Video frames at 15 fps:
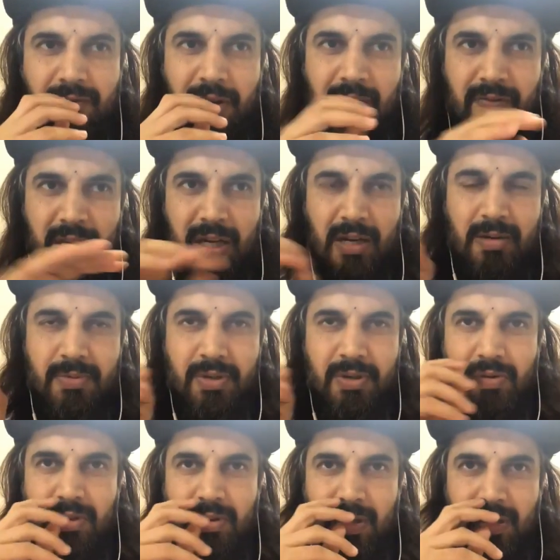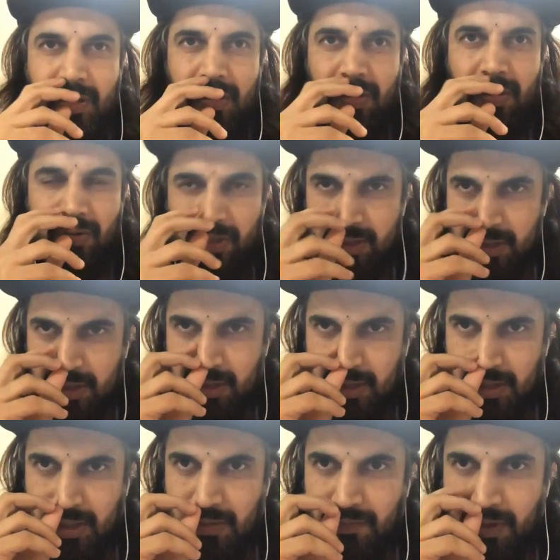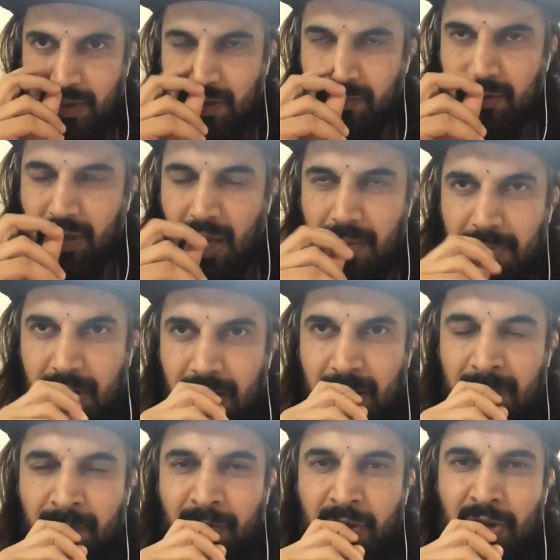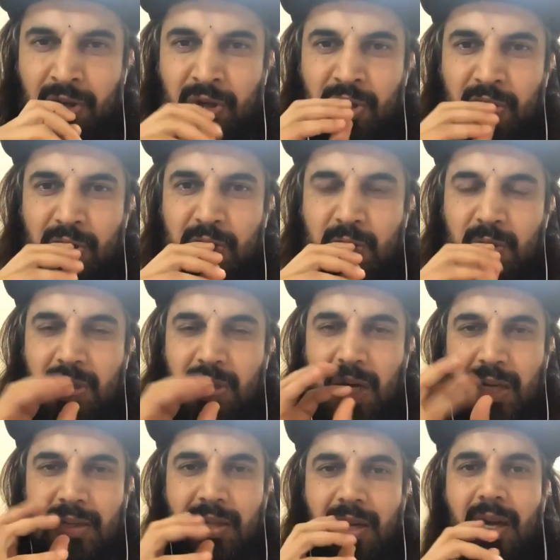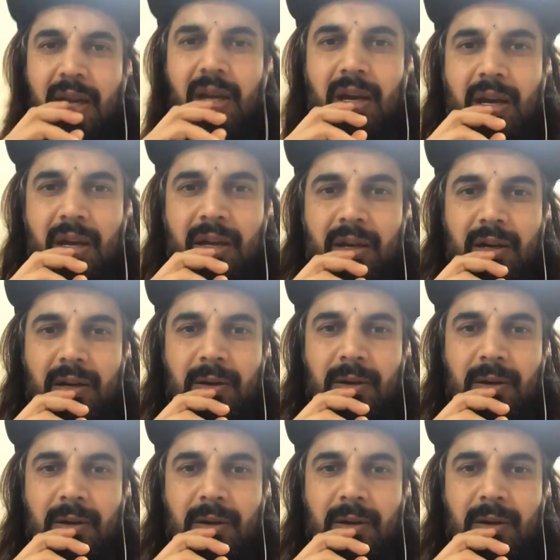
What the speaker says: when they come in, you know, in front of the camera. So that thing I